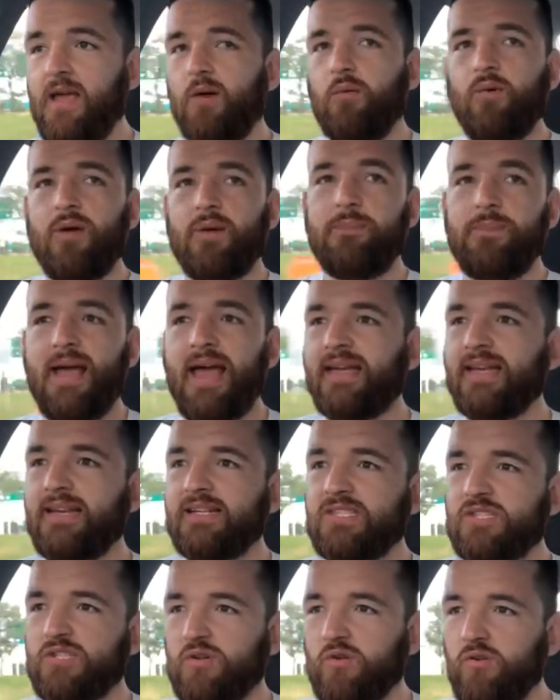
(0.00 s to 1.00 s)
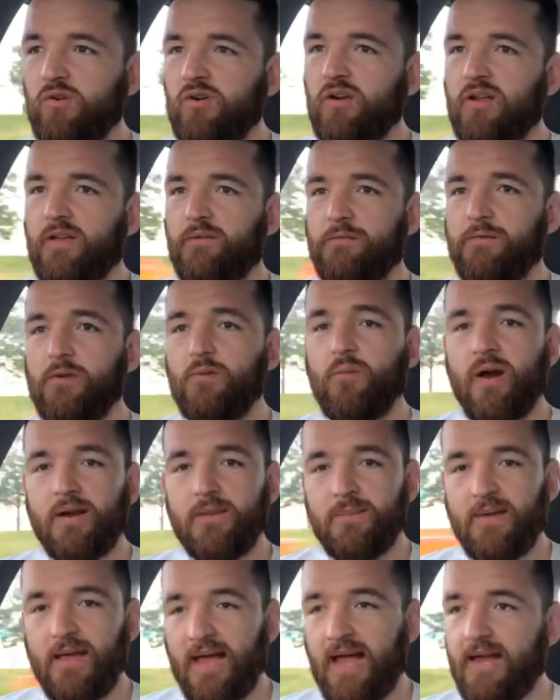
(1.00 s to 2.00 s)
When back in school, if you
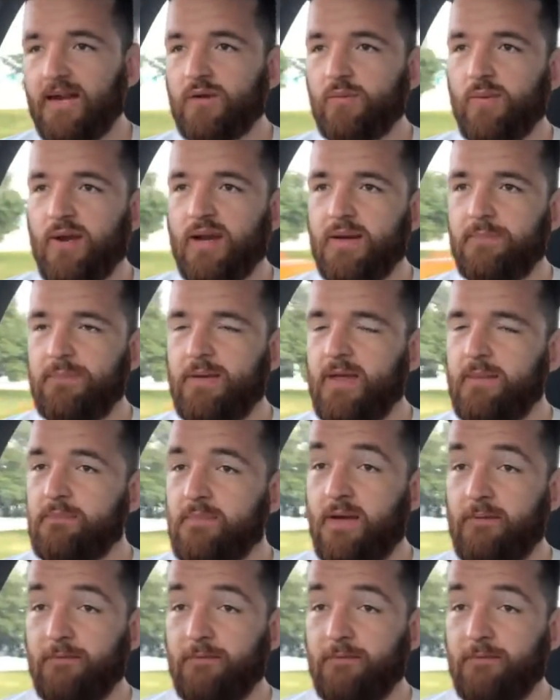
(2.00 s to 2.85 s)
wanted me, I had to write a paper.